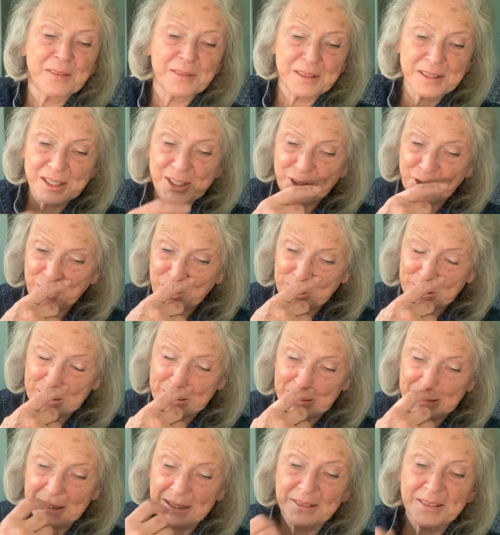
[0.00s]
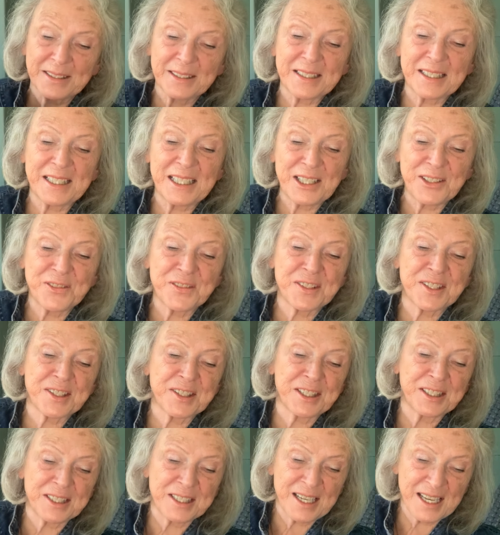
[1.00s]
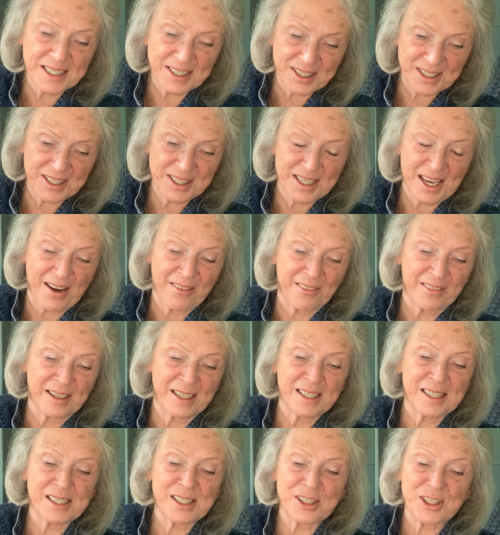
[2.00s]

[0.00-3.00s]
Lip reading: The struggle that gives the necessary